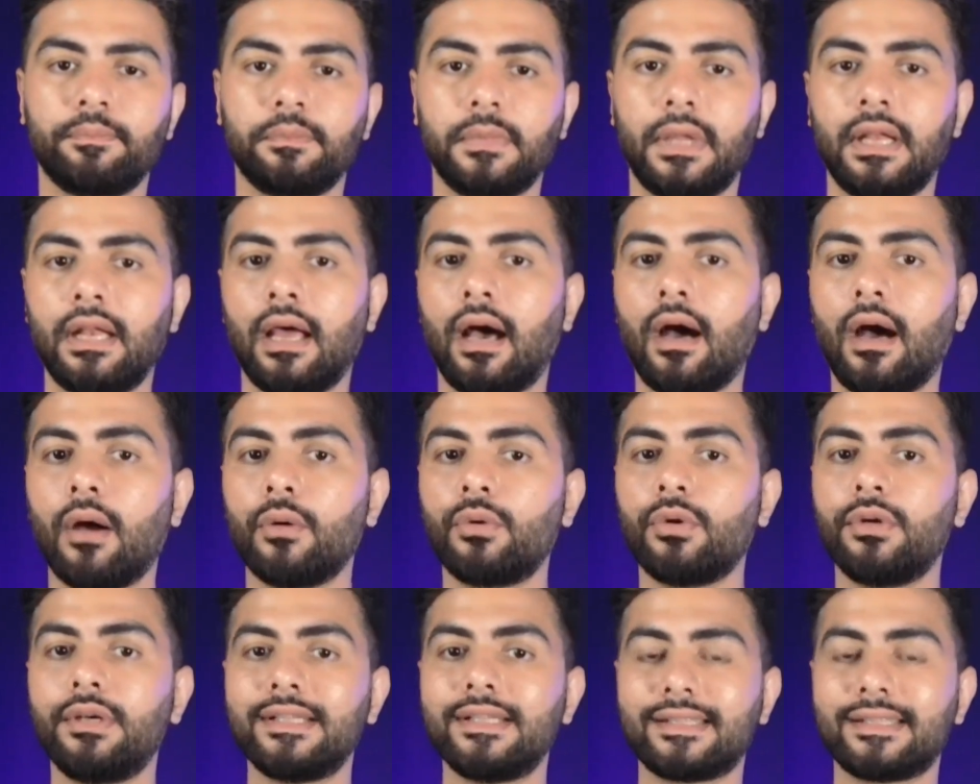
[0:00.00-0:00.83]
and how
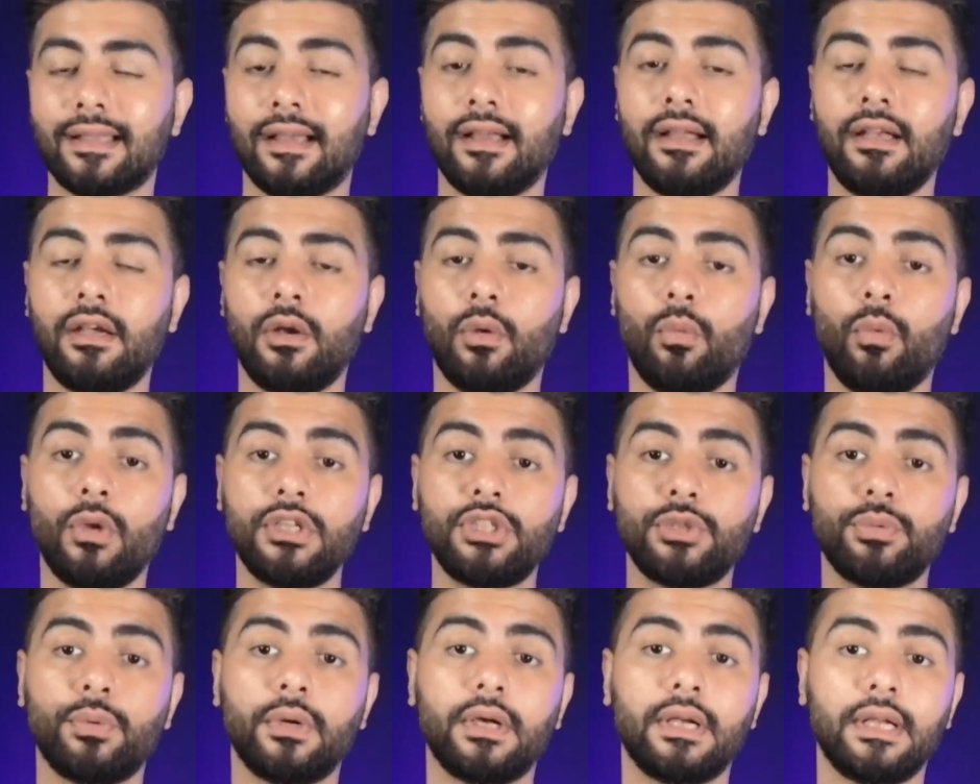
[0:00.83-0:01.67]
to decide
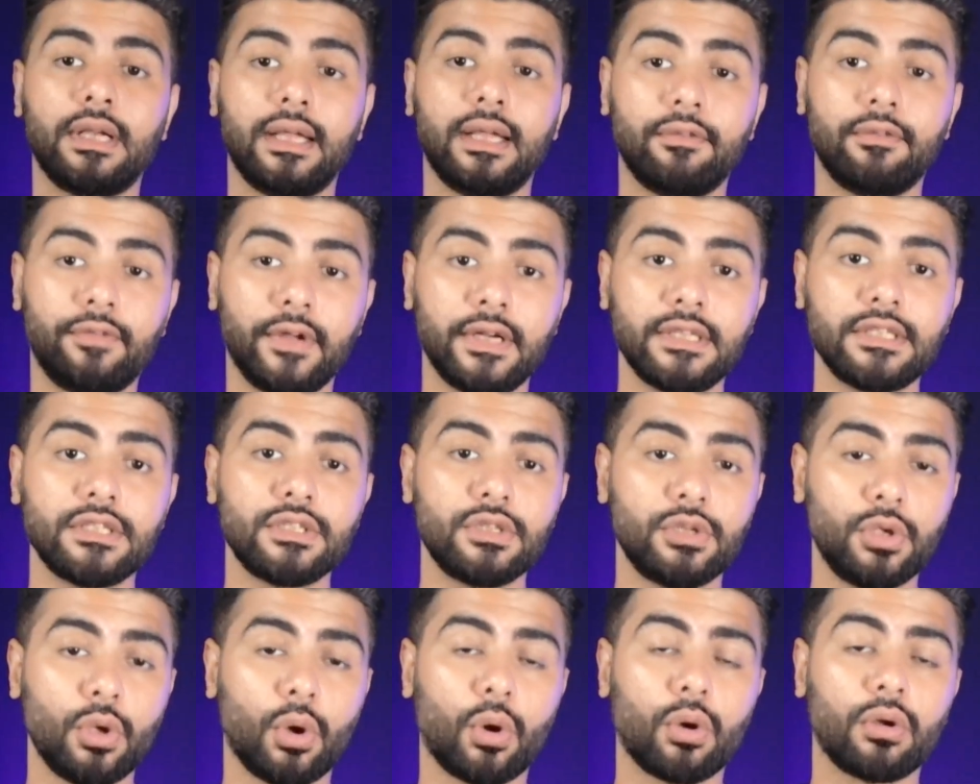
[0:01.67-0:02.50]
which one
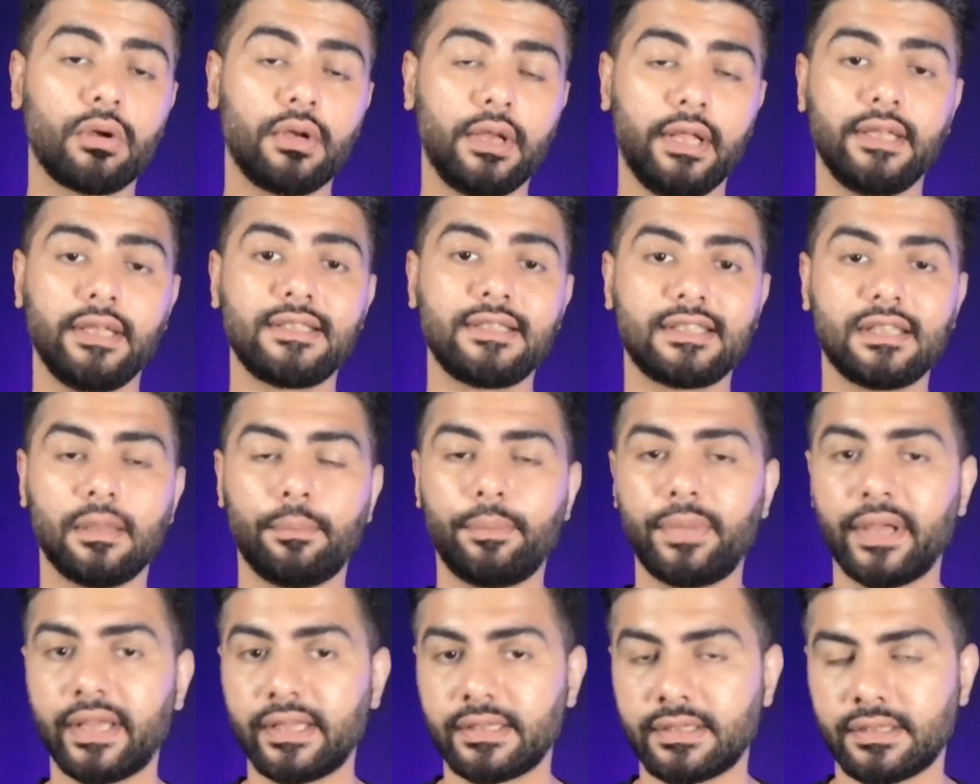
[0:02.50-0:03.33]
fits your needs the
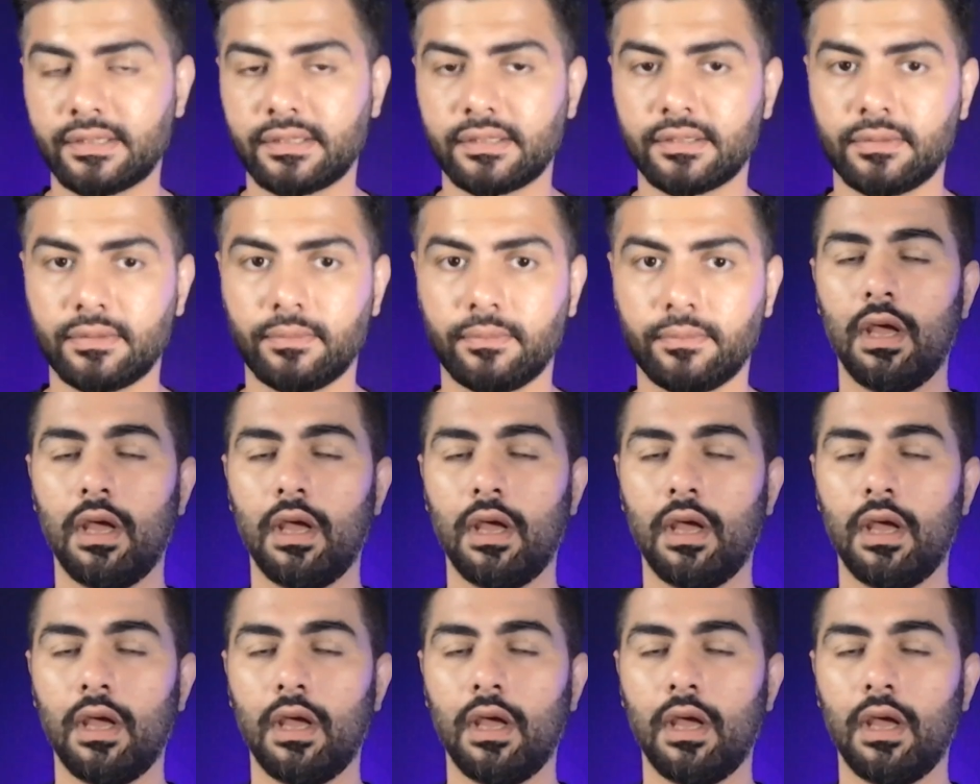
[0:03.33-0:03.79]
best.